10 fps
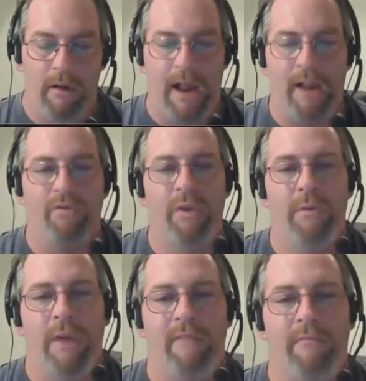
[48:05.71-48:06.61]
Android
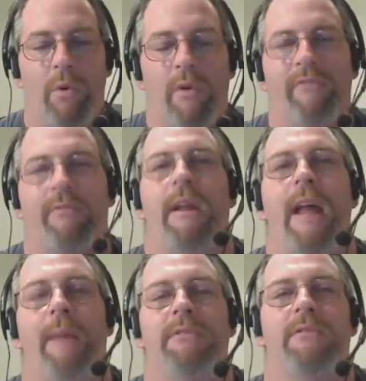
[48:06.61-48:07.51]
would have more free
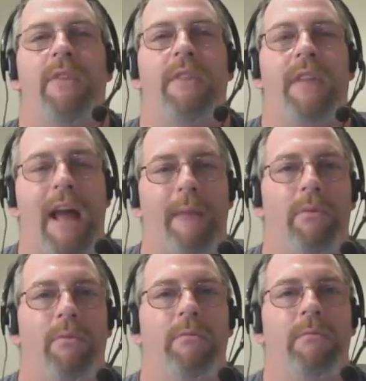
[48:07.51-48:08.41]
apps than the
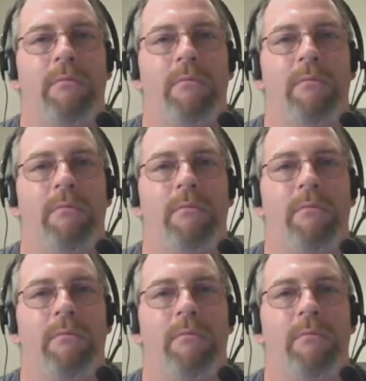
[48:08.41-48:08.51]
Apple